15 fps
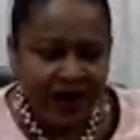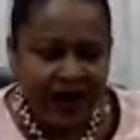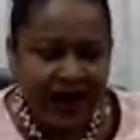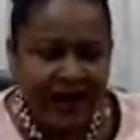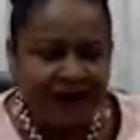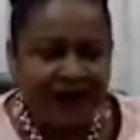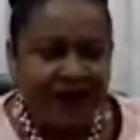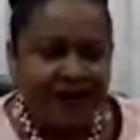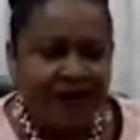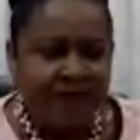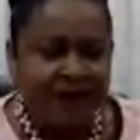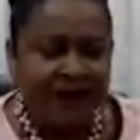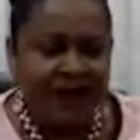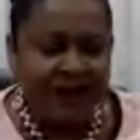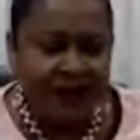I
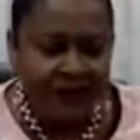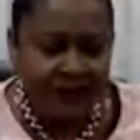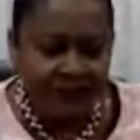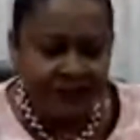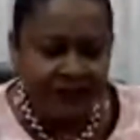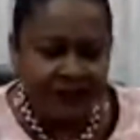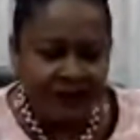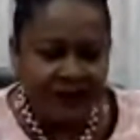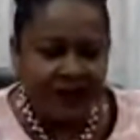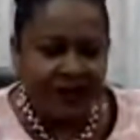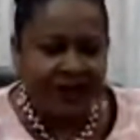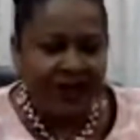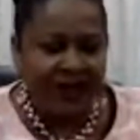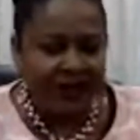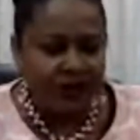believe
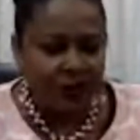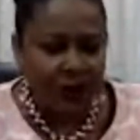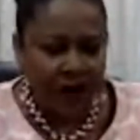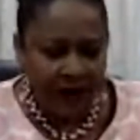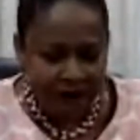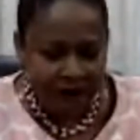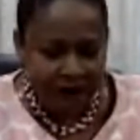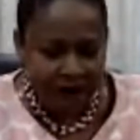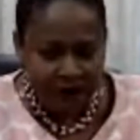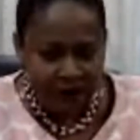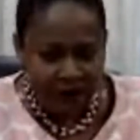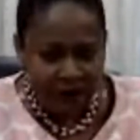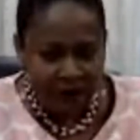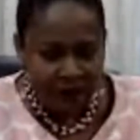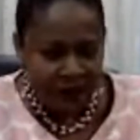that you have
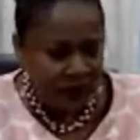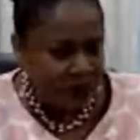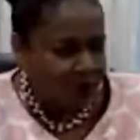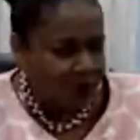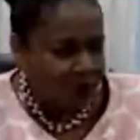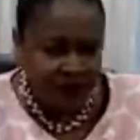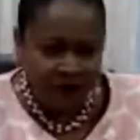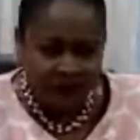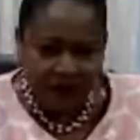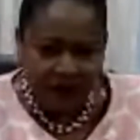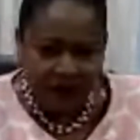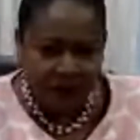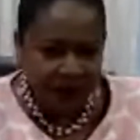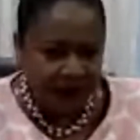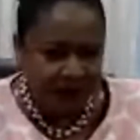to be ordinary
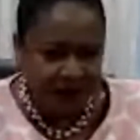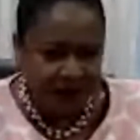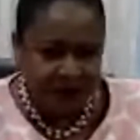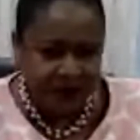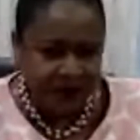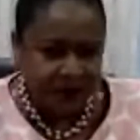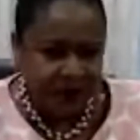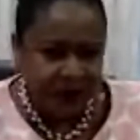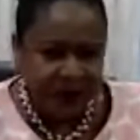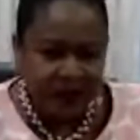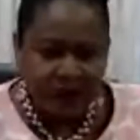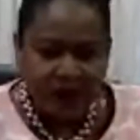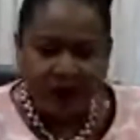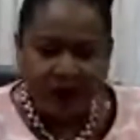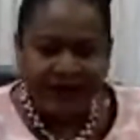in whatever you do.
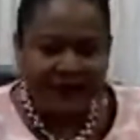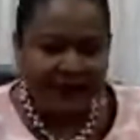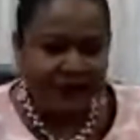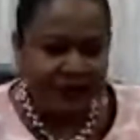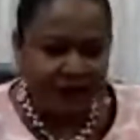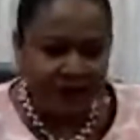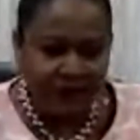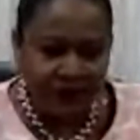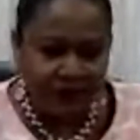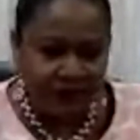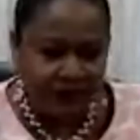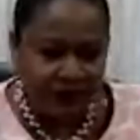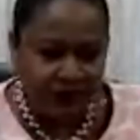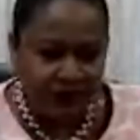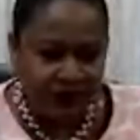You do exceptional
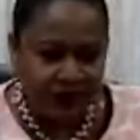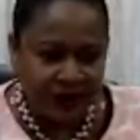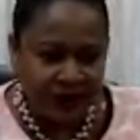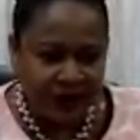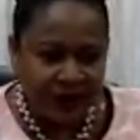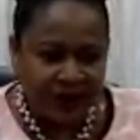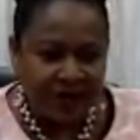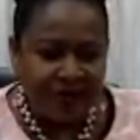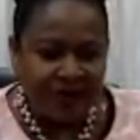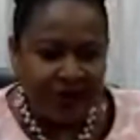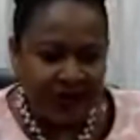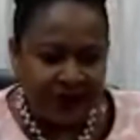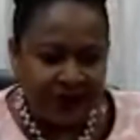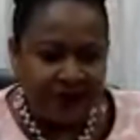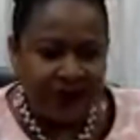things in your work, but
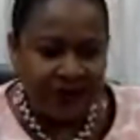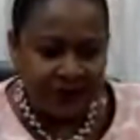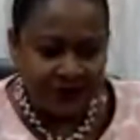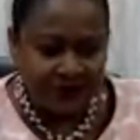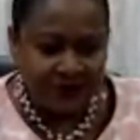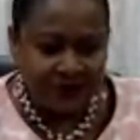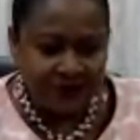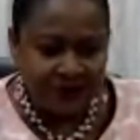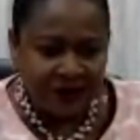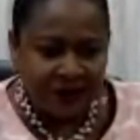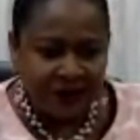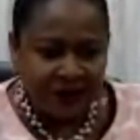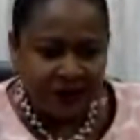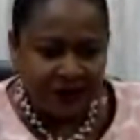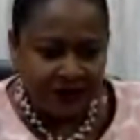as a person,
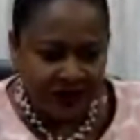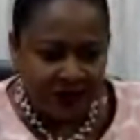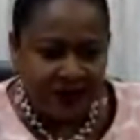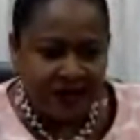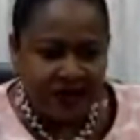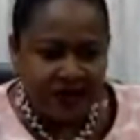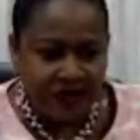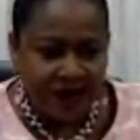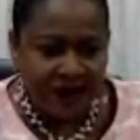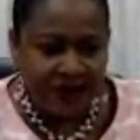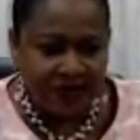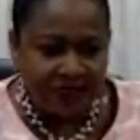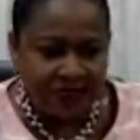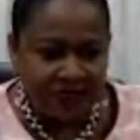you take it in stride.